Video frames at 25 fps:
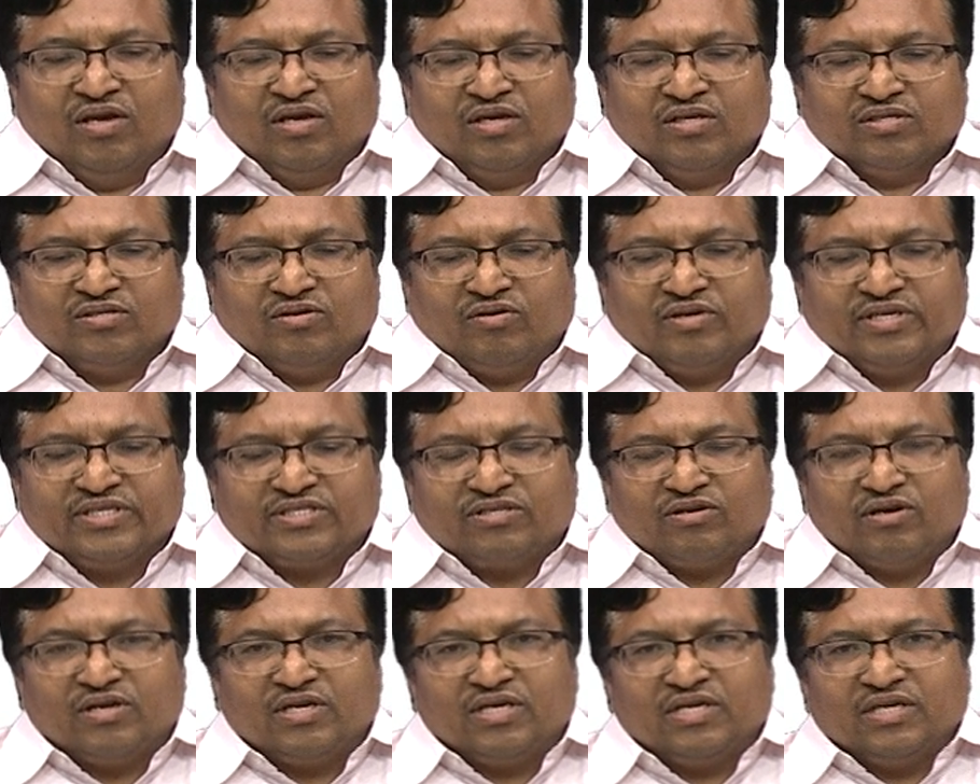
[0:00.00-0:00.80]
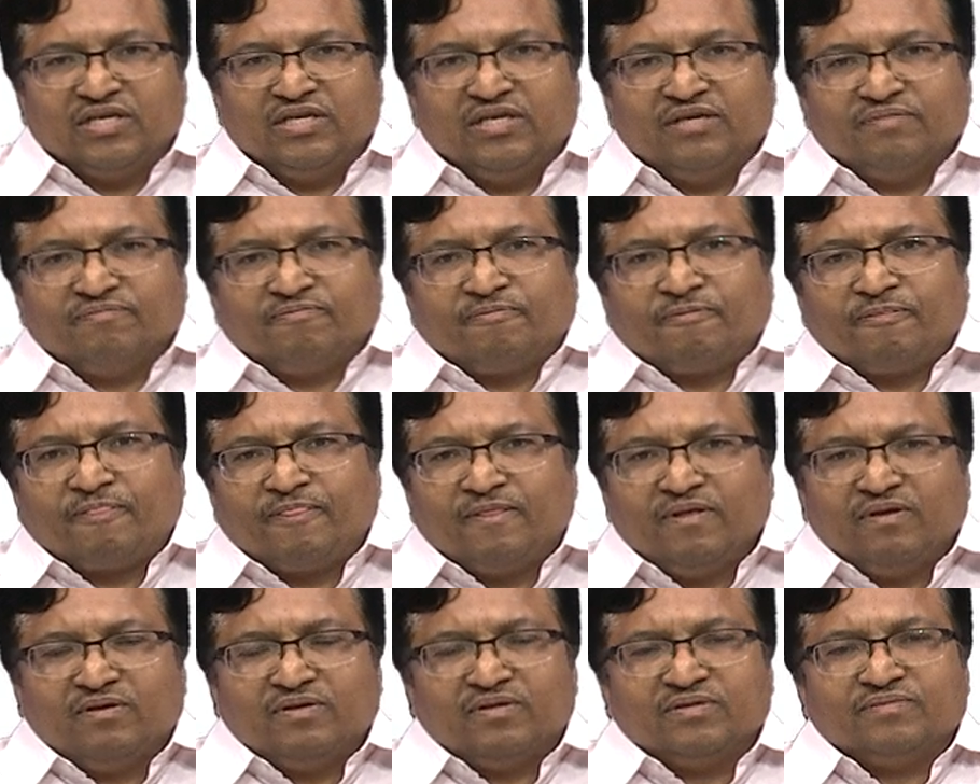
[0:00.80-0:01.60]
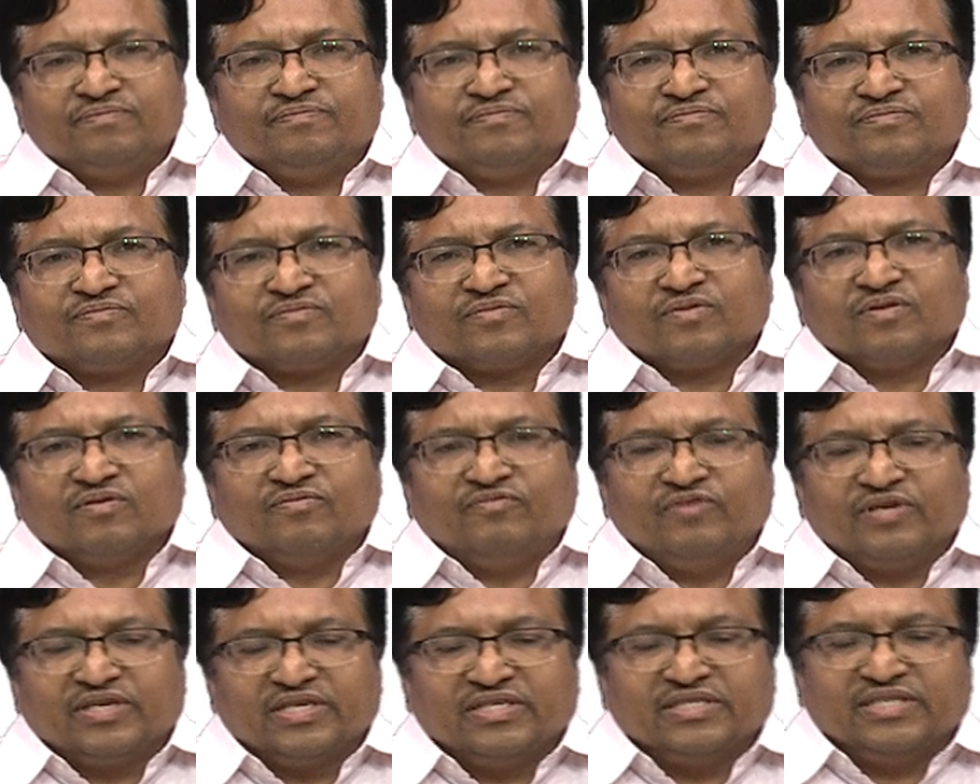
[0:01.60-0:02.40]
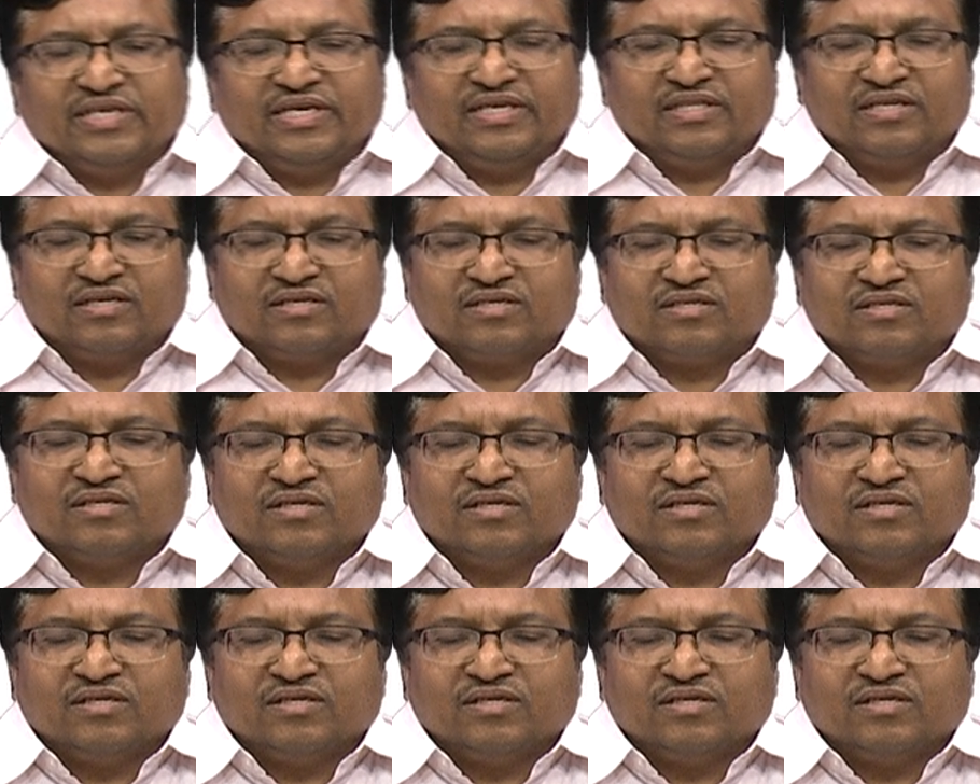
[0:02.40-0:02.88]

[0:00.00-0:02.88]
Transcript: So, historically we can say that